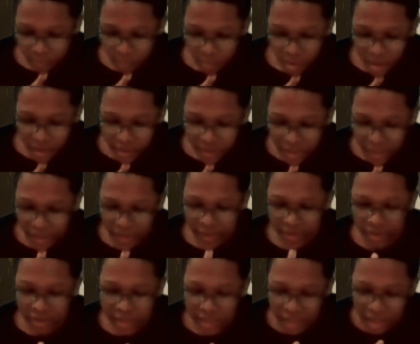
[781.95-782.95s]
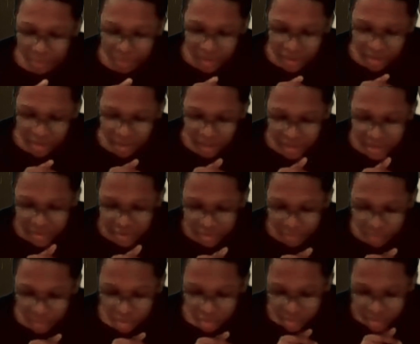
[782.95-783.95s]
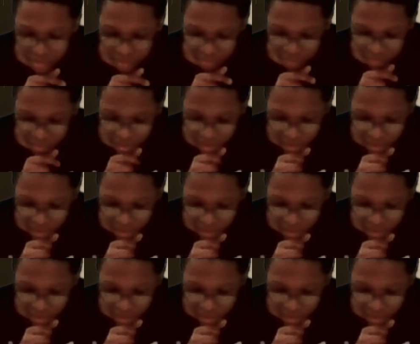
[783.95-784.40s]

why can't I be nice to Walter?